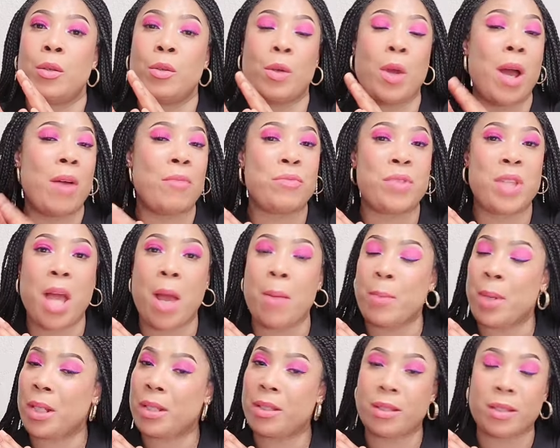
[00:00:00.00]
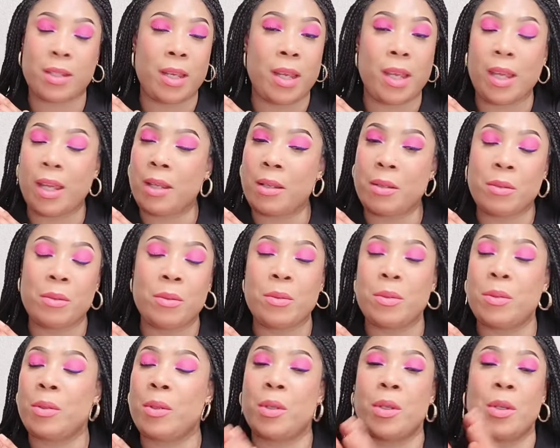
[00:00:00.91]
you have damaged skin
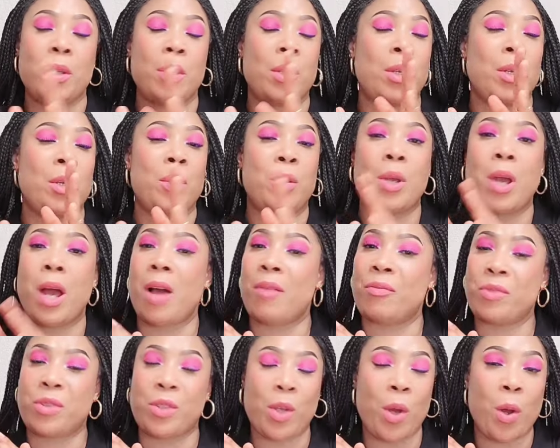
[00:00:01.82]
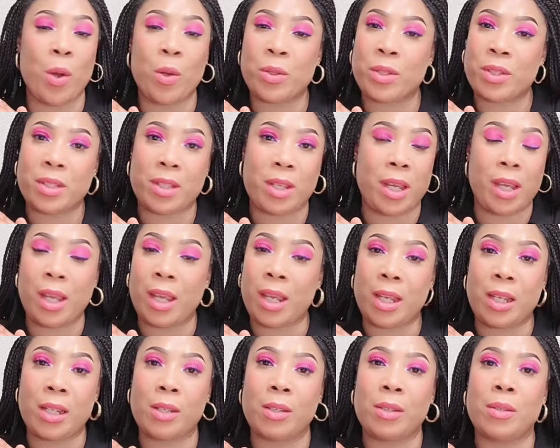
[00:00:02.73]
you have dull
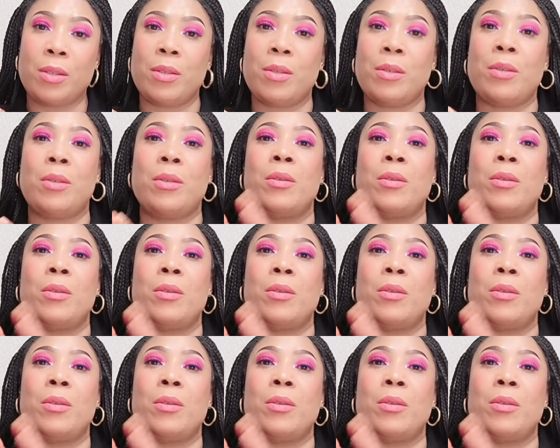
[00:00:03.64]
skin